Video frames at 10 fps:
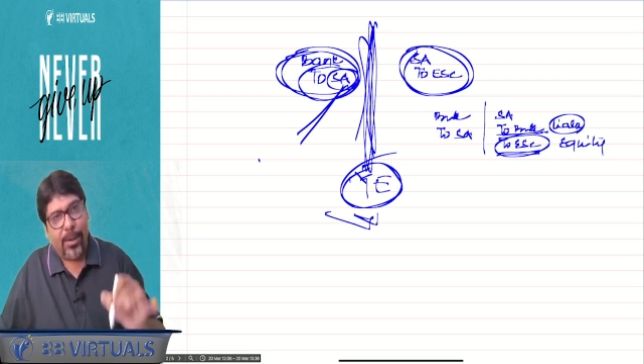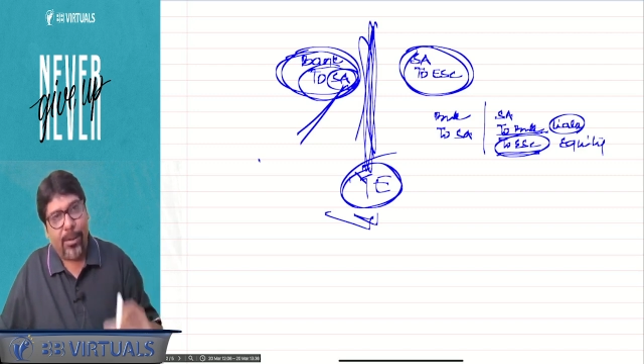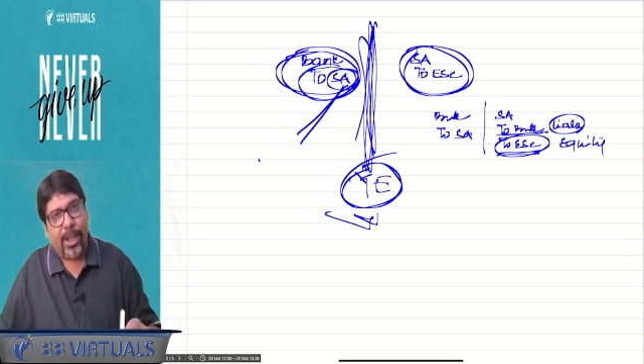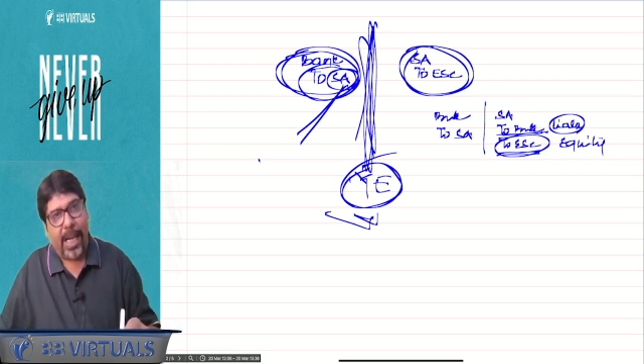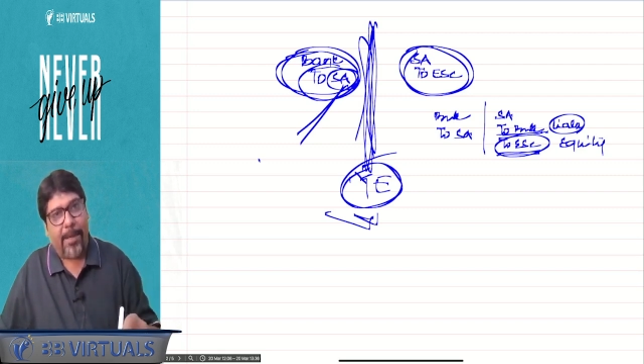
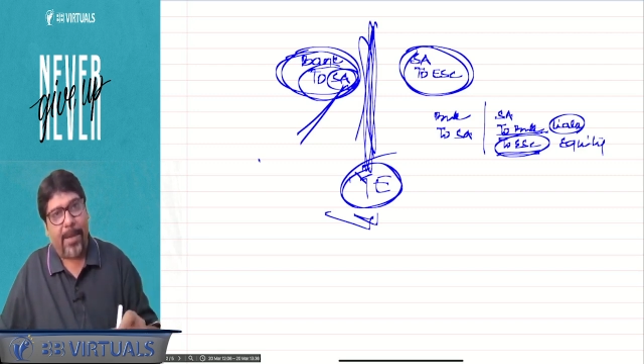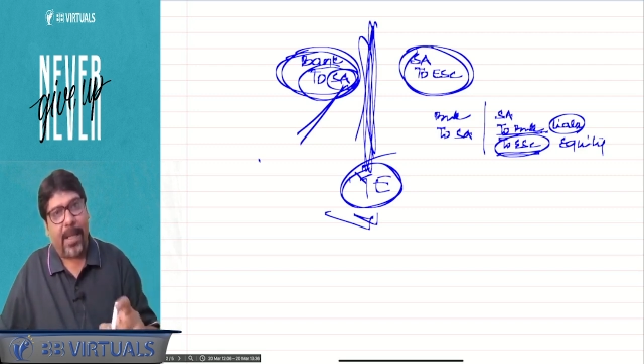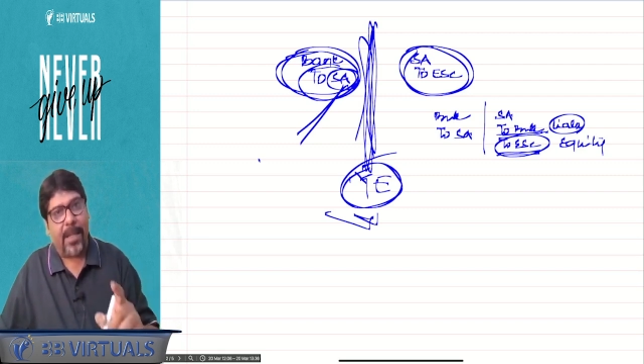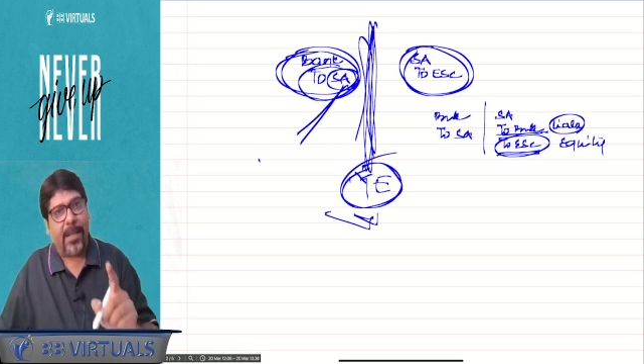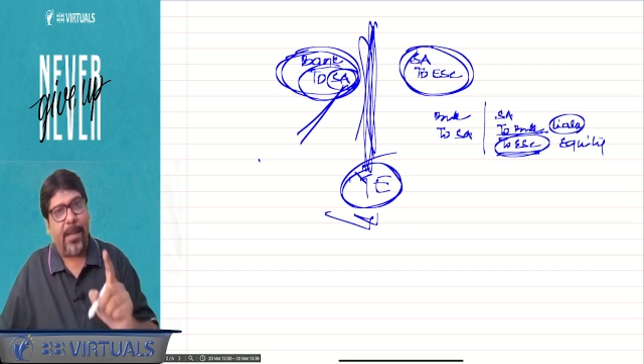To share
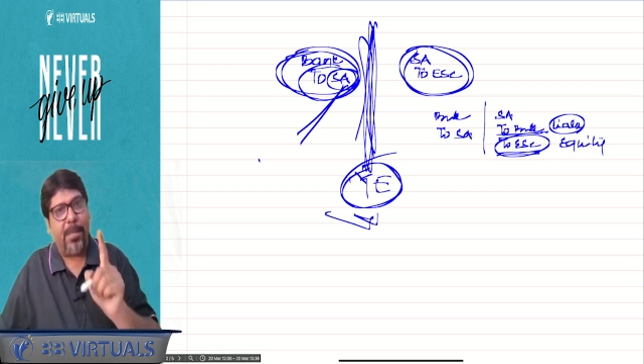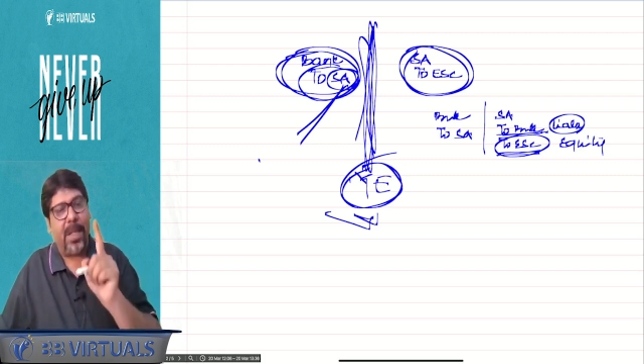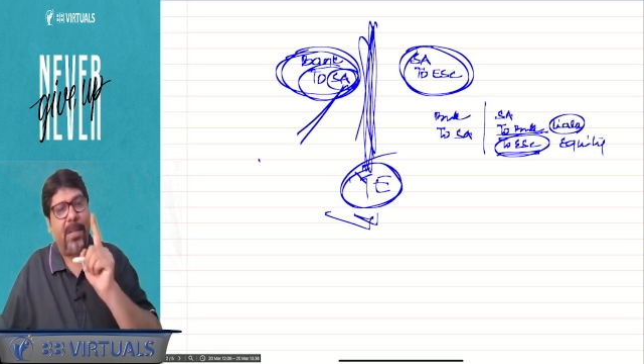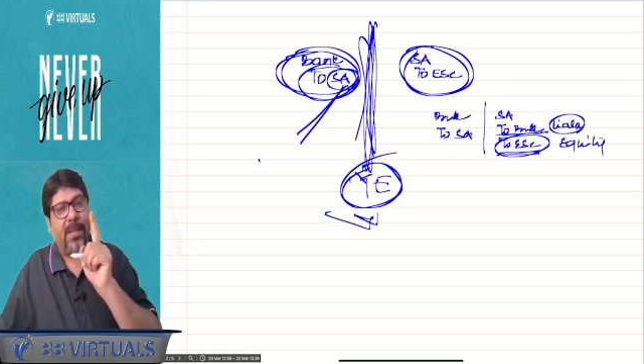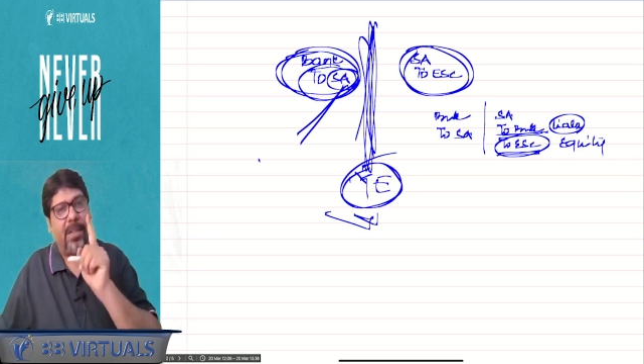application
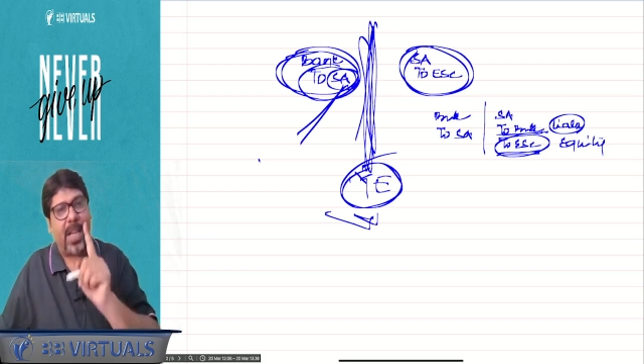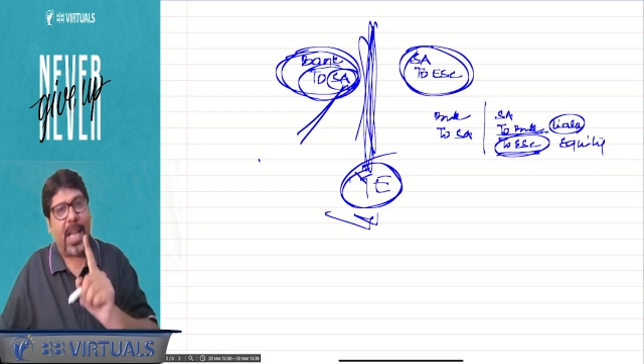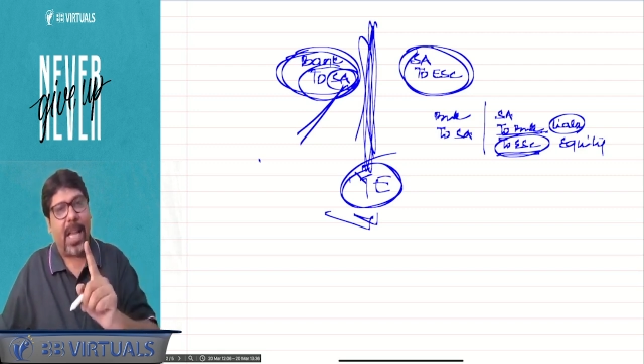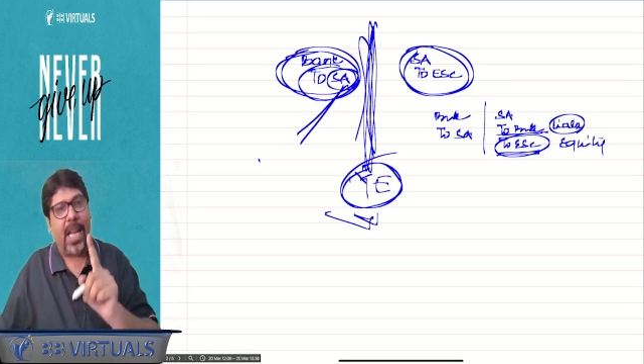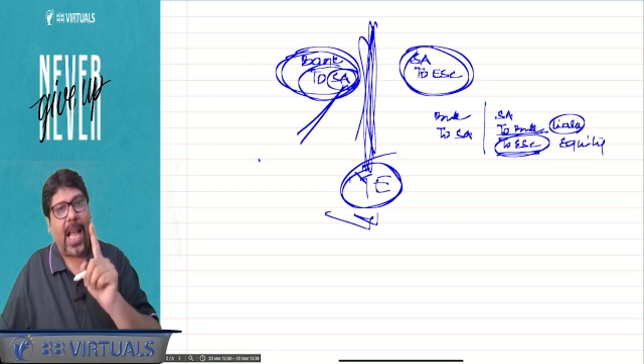means
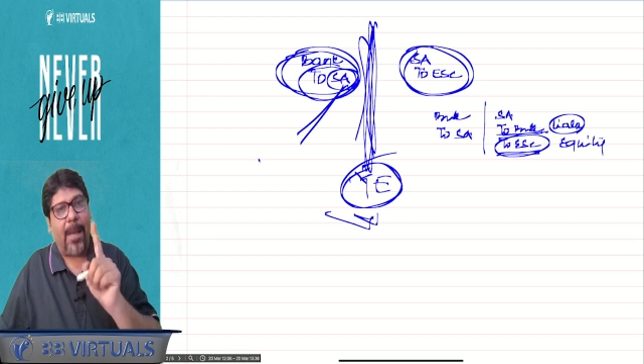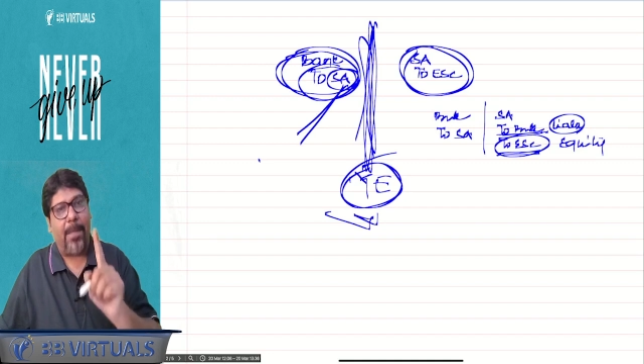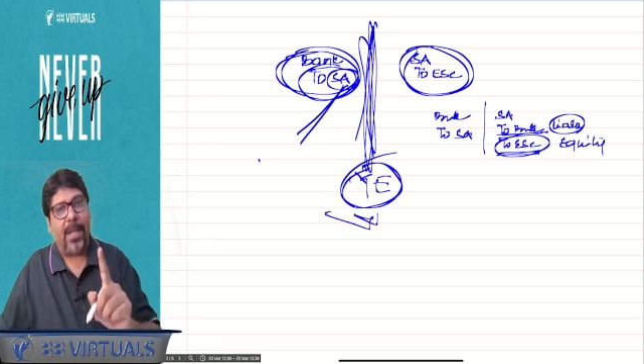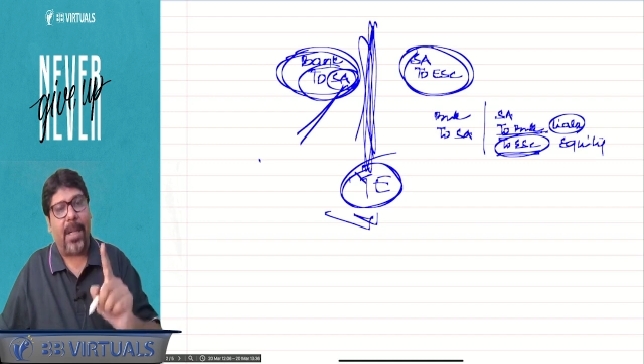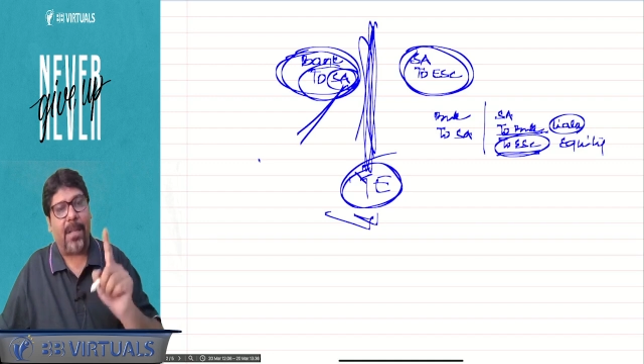share
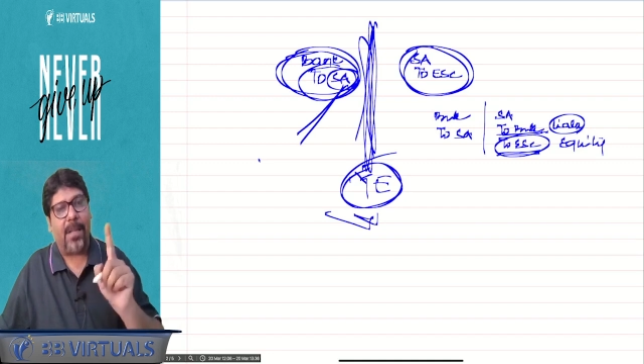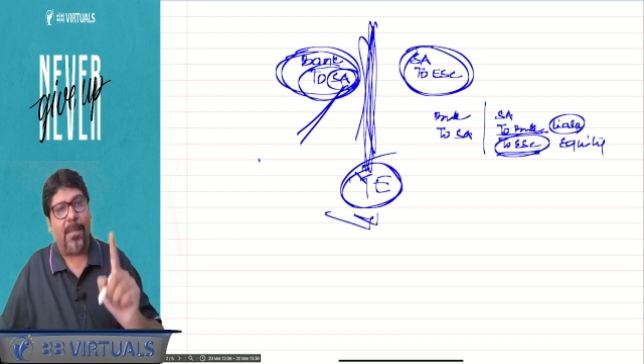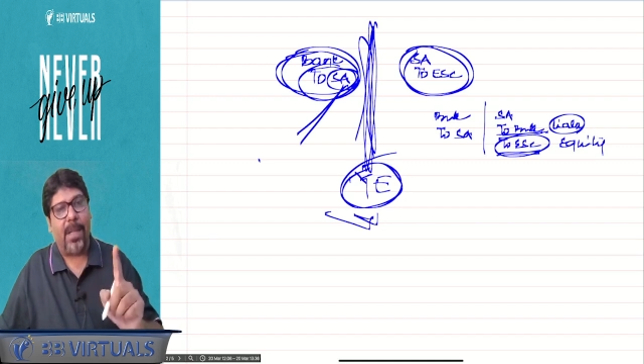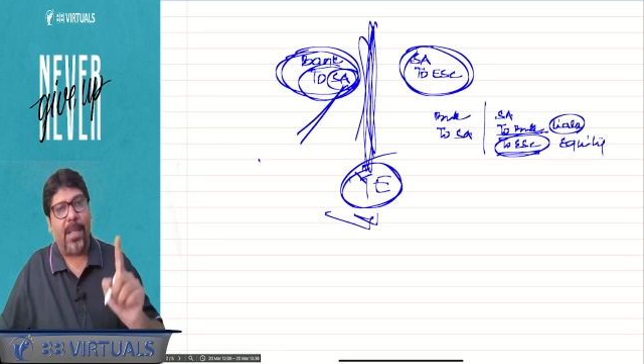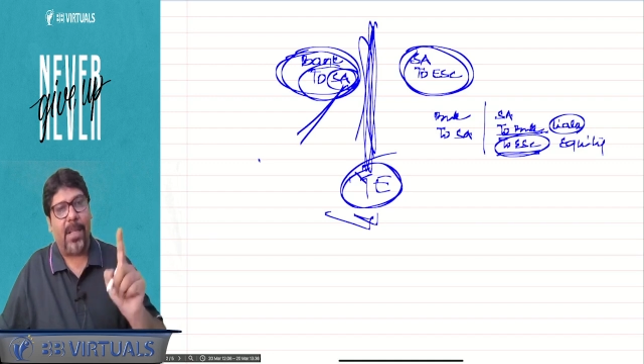
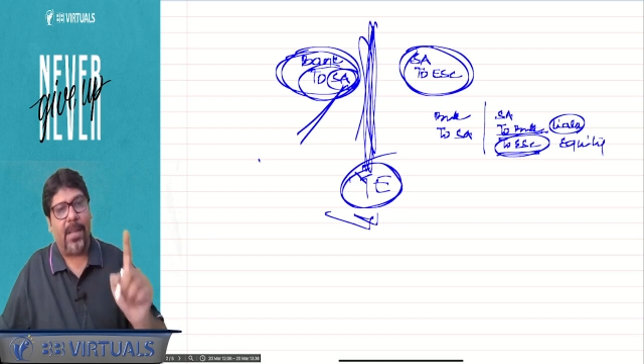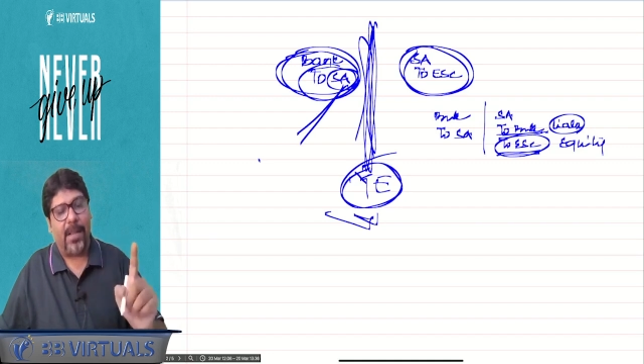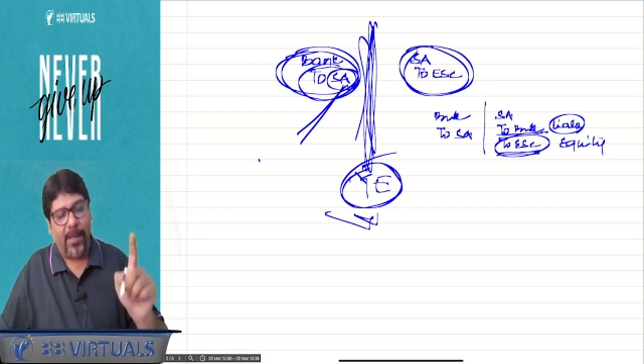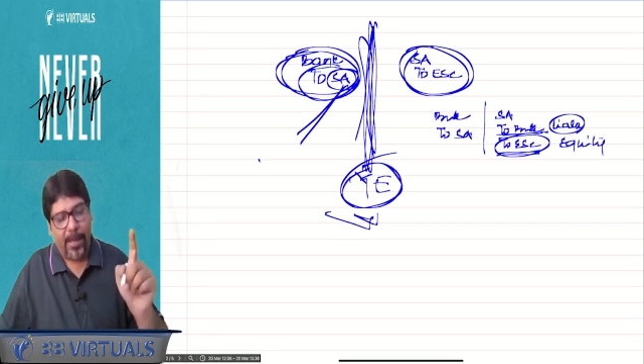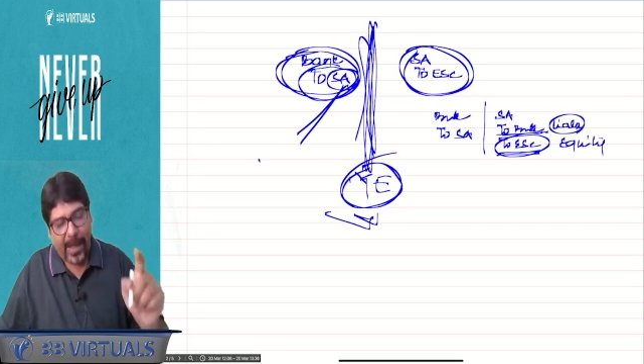application money
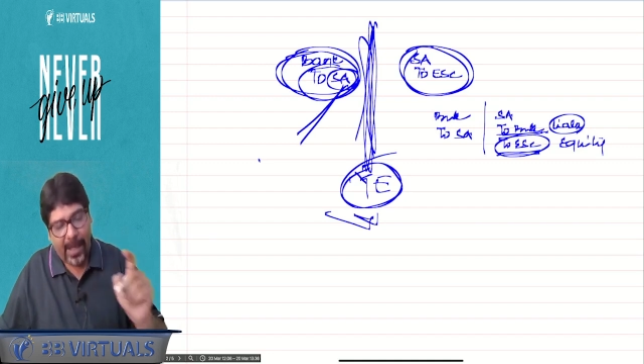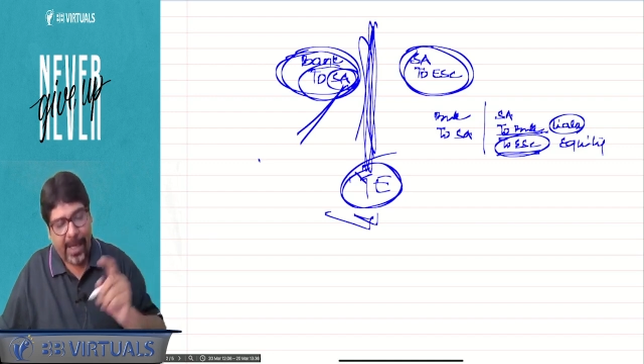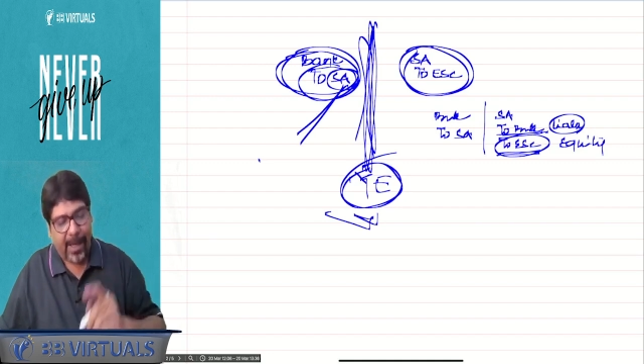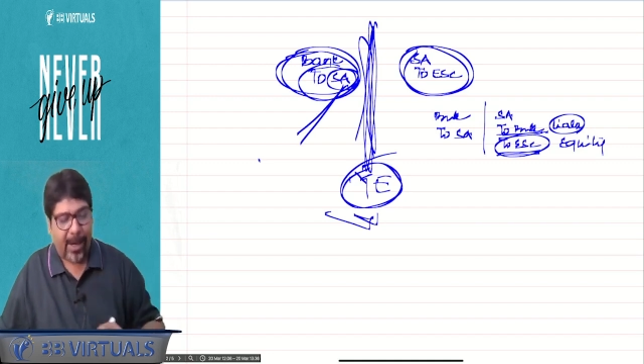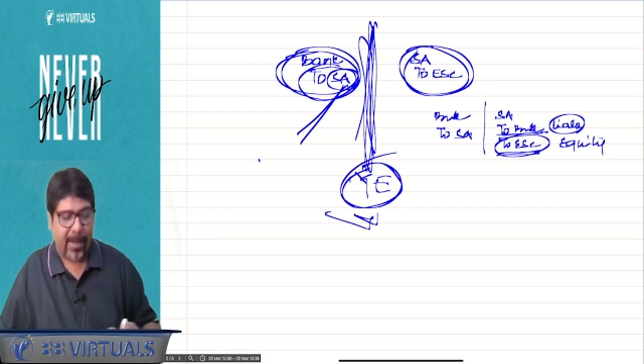received
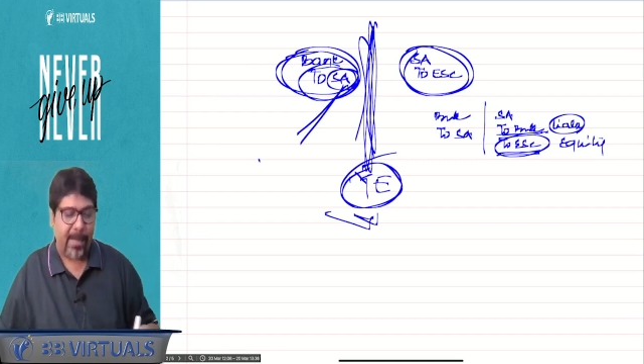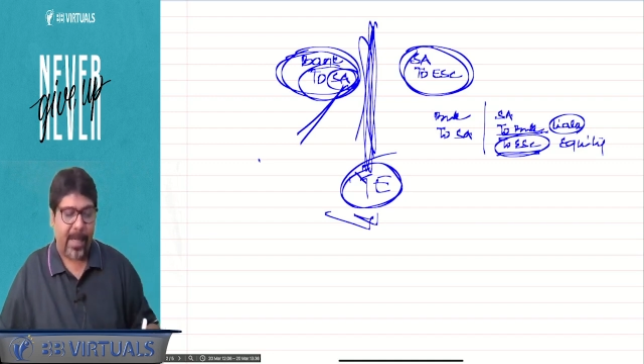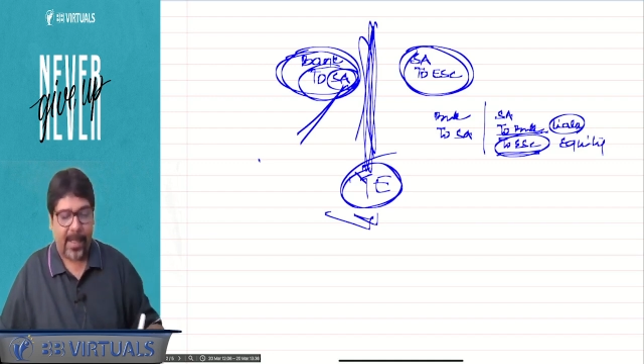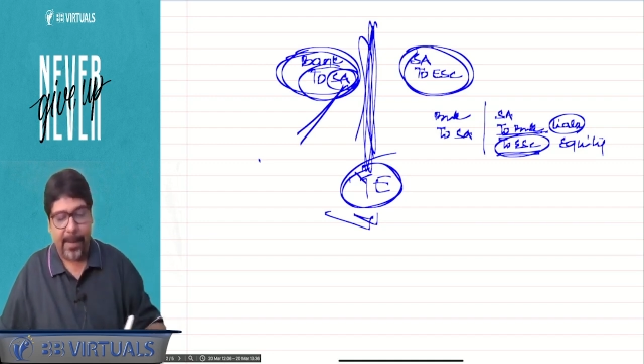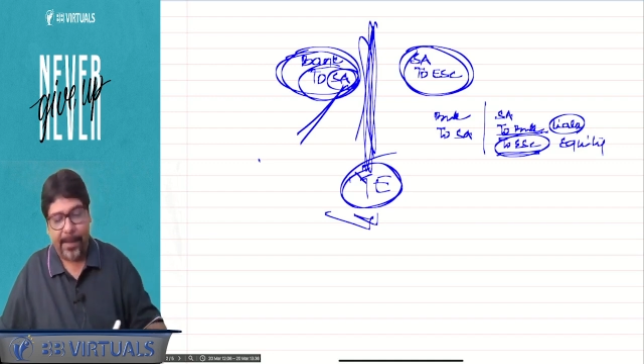pending
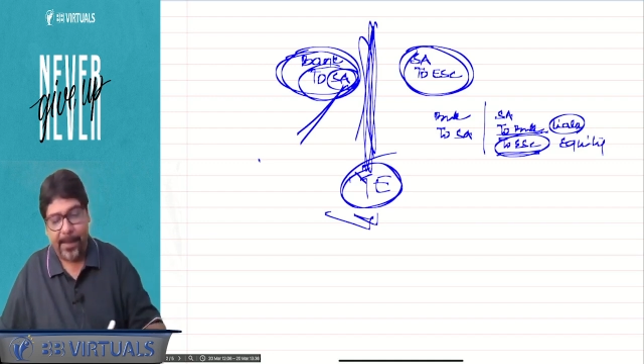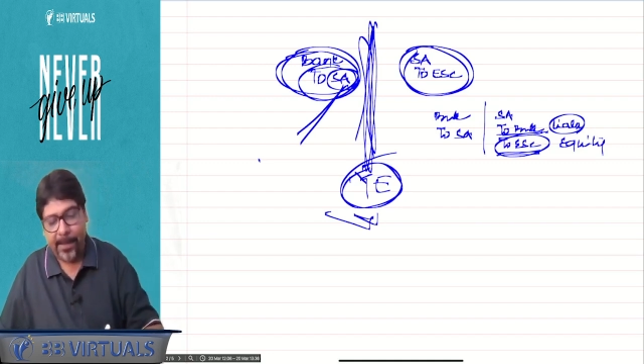allotment.